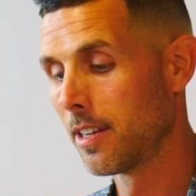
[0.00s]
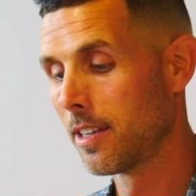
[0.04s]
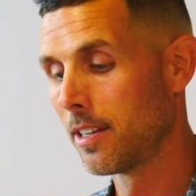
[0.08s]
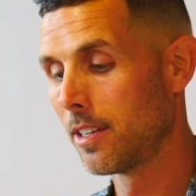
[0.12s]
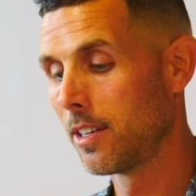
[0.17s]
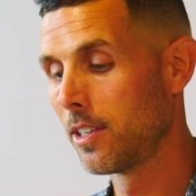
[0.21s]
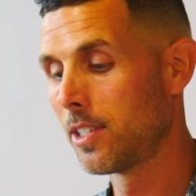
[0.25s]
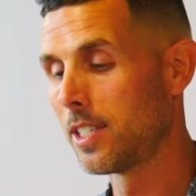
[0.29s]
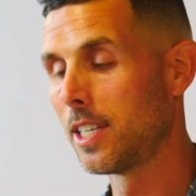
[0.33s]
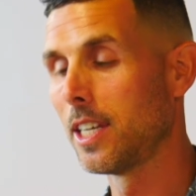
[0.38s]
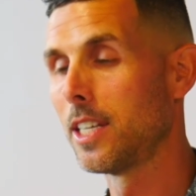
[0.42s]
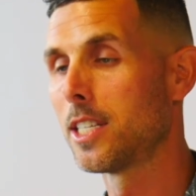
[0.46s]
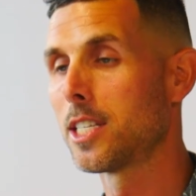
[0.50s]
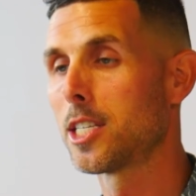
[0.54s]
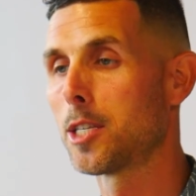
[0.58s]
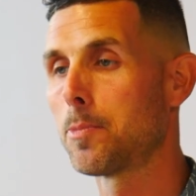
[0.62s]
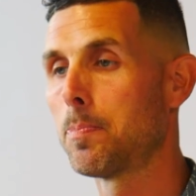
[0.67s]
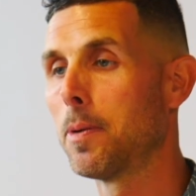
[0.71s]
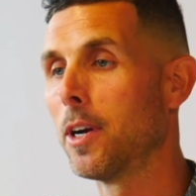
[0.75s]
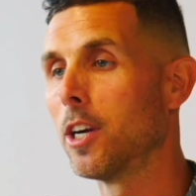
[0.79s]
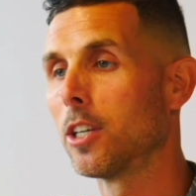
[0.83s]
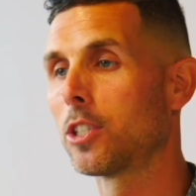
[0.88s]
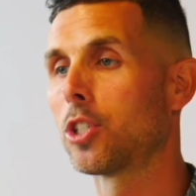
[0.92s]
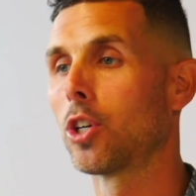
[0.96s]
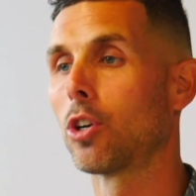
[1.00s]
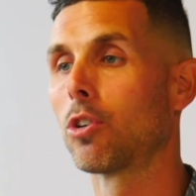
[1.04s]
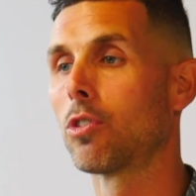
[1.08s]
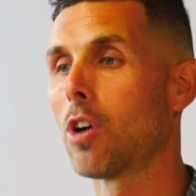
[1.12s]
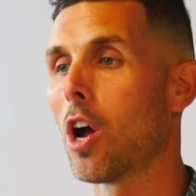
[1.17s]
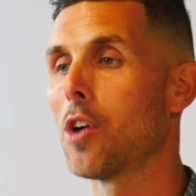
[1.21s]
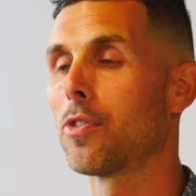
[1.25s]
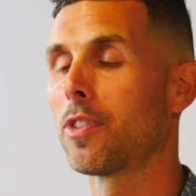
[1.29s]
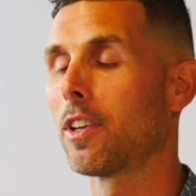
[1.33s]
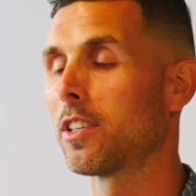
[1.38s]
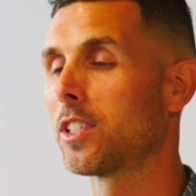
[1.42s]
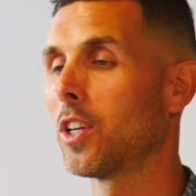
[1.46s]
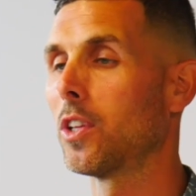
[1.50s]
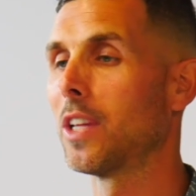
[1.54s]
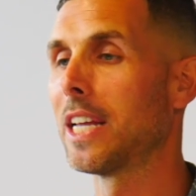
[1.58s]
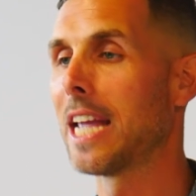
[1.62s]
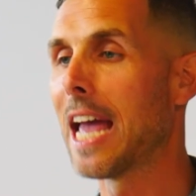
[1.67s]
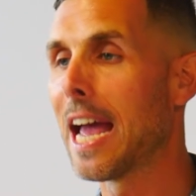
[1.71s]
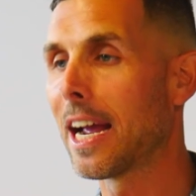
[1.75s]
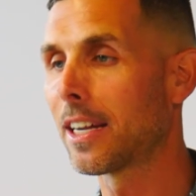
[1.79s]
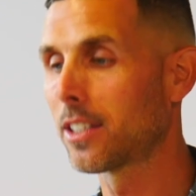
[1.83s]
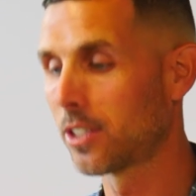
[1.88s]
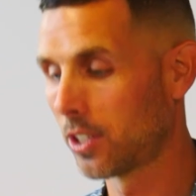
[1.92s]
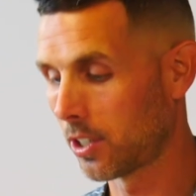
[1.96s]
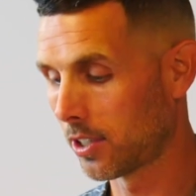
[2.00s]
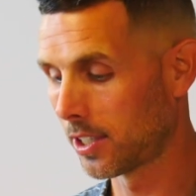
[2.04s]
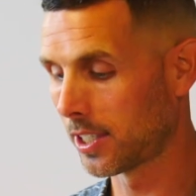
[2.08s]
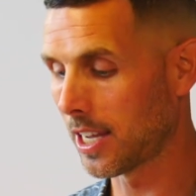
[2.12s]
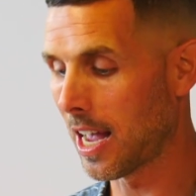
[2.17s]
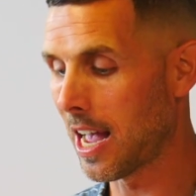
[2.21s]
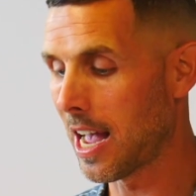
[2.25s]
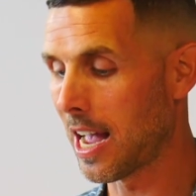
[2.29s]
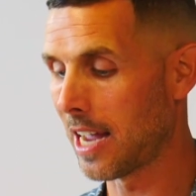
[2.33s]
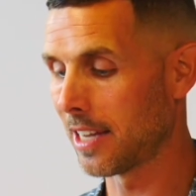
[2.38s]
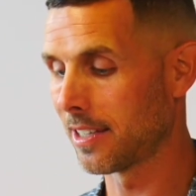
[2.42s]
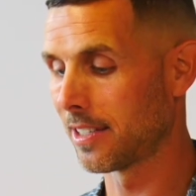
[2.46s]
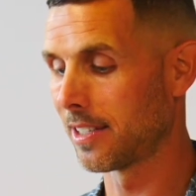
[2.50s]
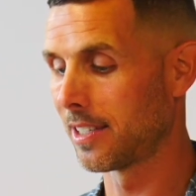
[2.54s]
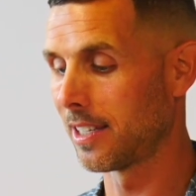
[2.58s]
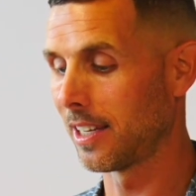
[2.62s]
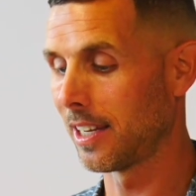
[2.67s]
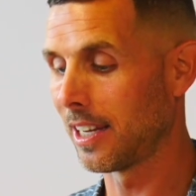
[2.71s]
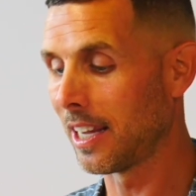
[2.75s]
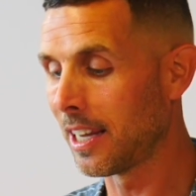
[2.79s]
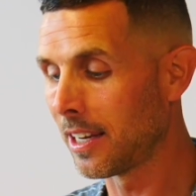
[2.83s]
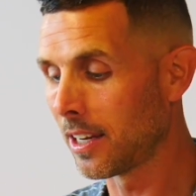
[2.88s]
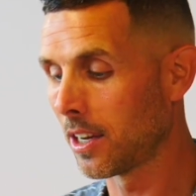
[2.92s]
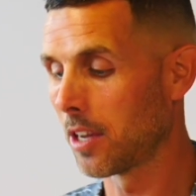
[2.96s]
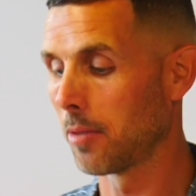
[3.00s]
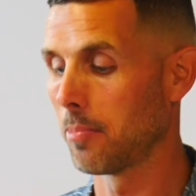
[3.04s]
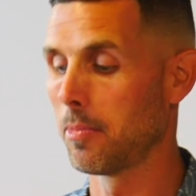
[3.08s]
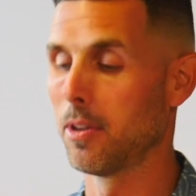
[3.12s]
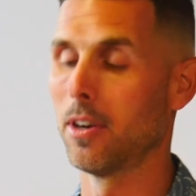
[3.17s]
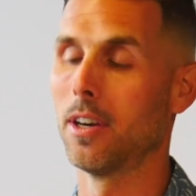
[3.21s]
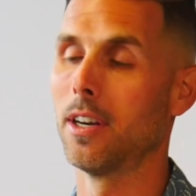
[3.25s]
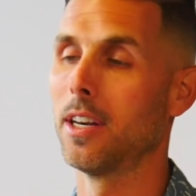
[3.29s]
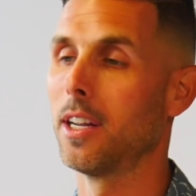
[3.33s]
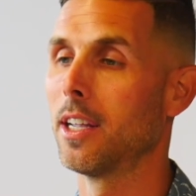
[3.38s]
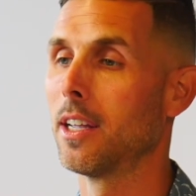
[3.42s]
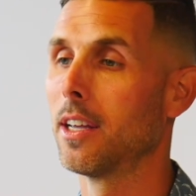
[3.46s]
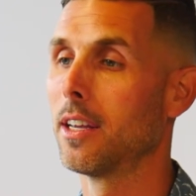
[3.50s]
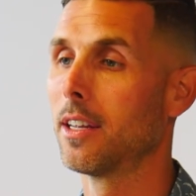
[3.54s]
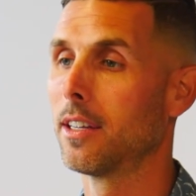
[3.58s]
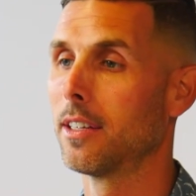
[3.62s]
You see, spiritual growth is only exercised in community.